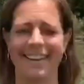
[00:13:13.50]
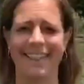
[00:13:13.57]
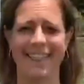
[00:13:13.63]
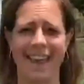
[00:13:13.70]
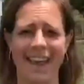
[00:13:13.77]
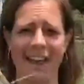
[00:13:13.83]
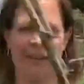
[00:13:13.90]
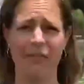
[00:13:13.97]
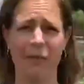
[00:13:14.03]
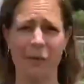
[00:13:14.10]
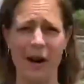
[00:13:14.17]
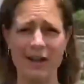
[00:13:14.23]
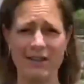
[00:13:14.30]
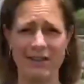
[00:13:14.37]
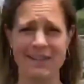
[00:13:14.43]
Thank you for
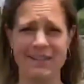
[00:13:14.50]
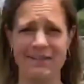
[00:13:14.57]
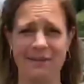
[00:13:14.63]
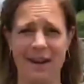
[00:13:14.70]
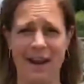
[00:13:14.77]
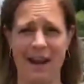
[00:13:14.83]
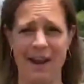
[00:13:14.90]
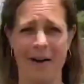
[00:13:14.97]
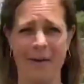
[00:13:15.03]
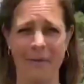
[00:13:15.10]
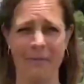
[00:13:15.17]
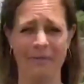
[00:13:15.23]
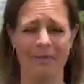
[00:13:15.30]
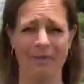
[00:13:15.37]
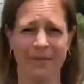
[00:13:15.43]
watching this video.
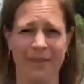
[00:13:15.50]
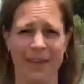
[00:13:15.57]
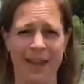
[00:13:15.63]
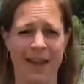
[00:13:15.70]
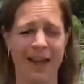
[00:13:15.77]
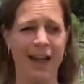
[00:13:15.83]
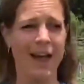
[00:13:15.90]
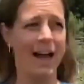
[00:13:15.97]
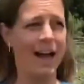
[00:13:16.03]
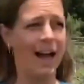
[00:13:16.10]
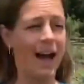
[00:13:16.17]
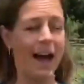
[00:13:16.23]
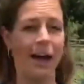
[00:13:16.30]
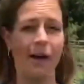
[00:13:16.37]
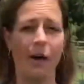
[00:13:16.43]

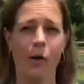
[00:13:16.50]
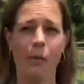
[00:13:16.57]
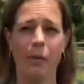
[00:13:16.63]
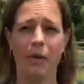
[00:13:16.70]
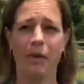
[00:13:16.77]
I hope